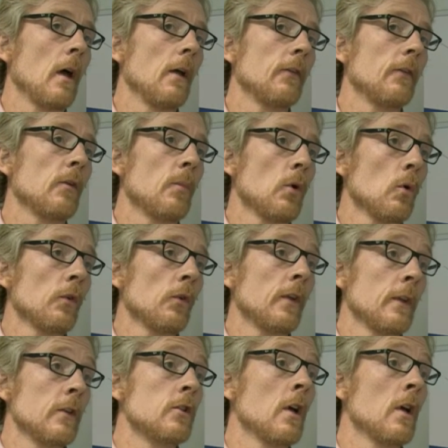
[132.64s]

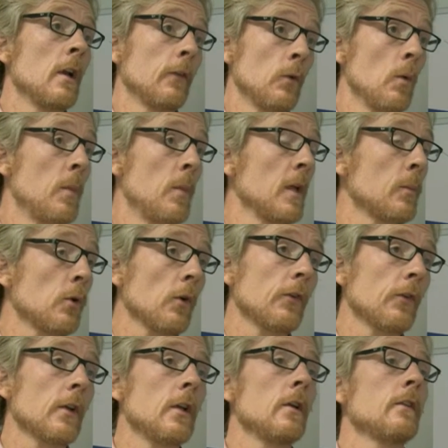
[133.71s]
supporting the journalists who are being
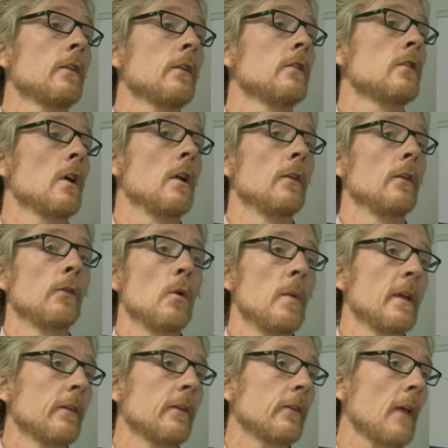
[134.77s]
prosecuted, journalists who are
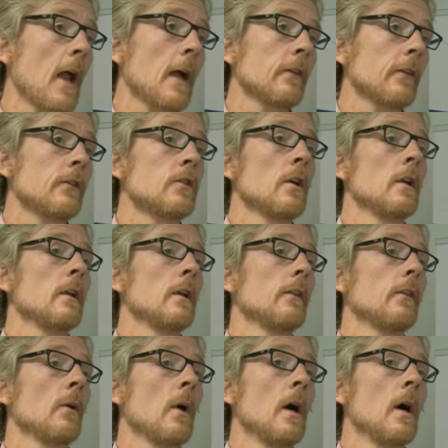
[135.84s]
being sacked,
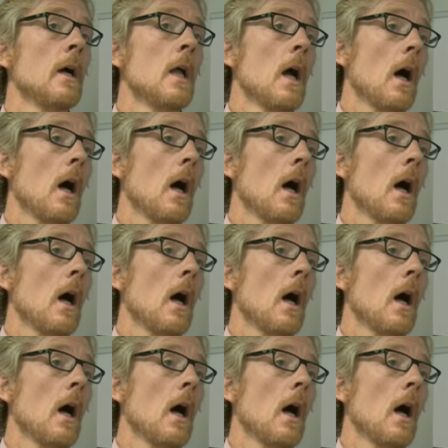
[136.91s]
journalists who are